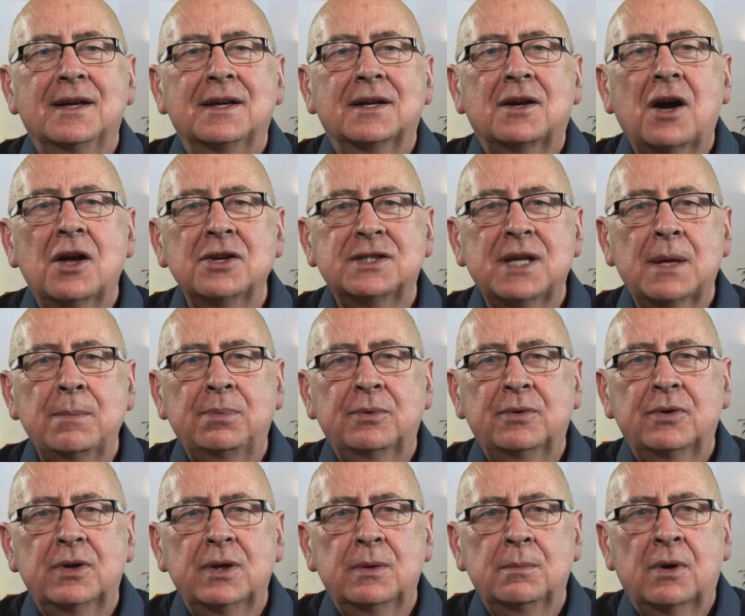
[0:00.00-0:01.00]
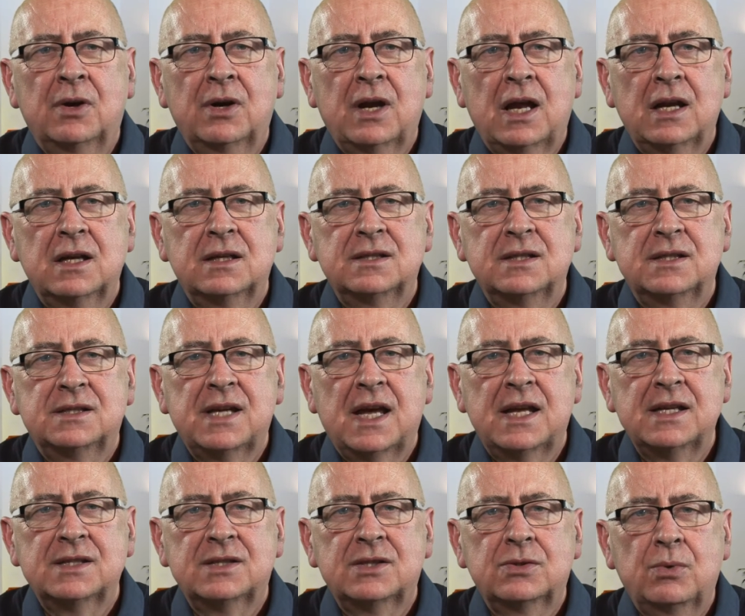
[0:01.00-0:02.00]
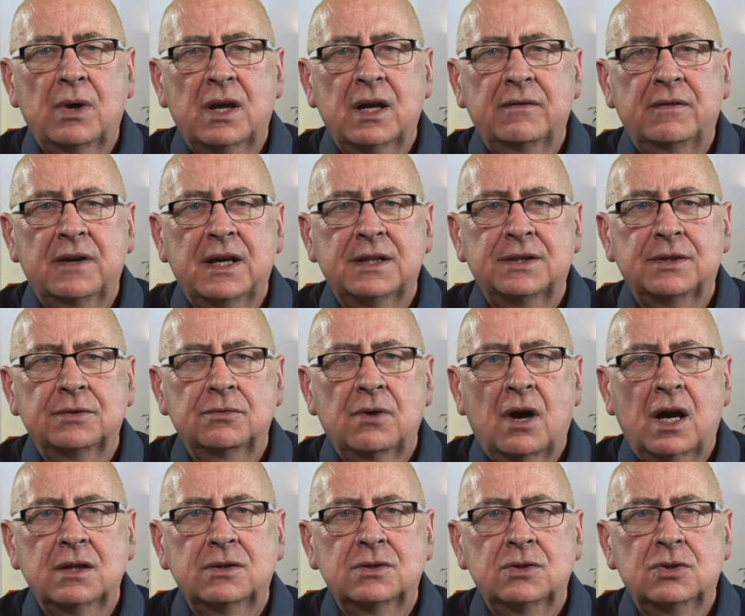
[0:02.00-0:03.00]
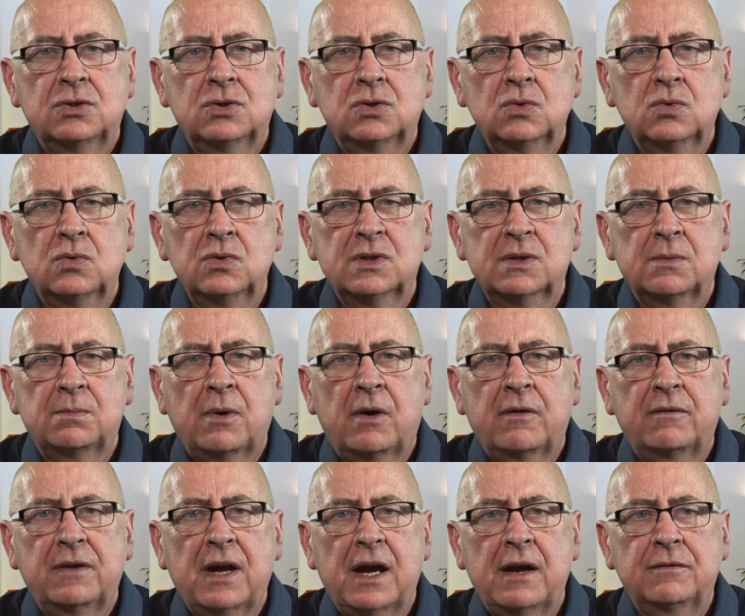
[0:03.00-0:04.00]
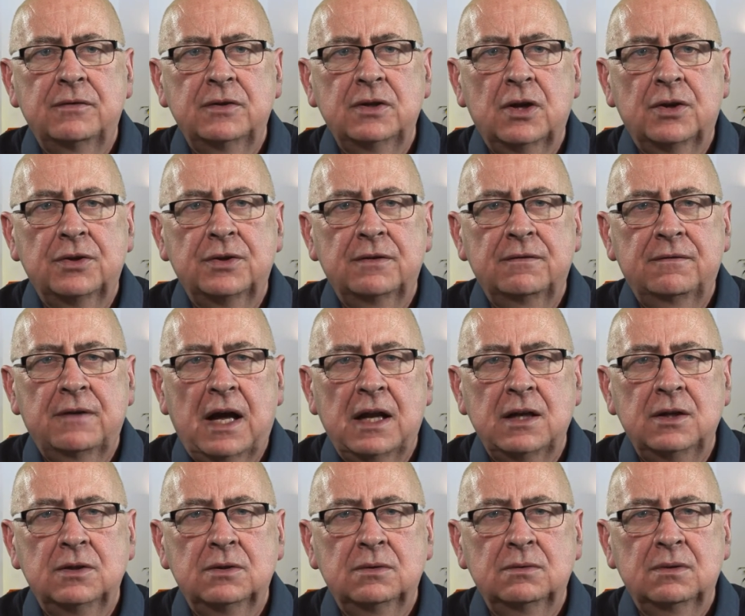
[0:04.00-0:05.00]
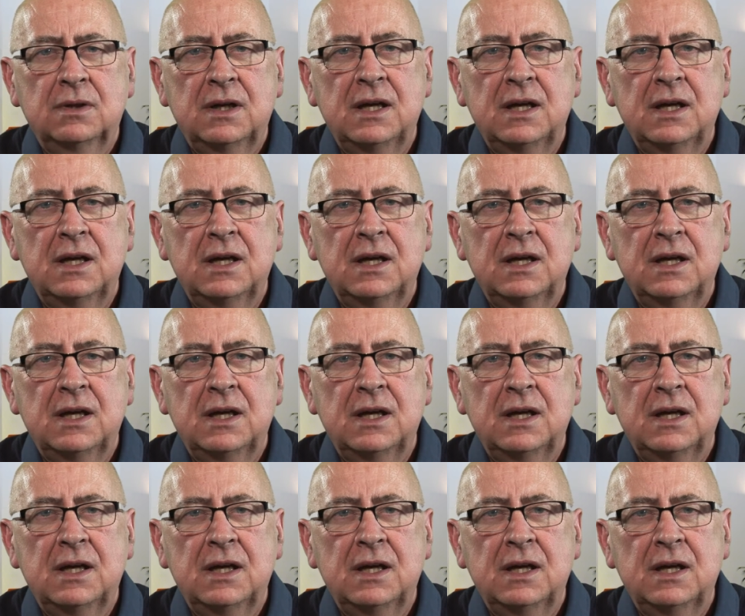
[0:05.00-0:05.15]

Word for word: Contemporary morality tends to elevate the right to choose above every other value.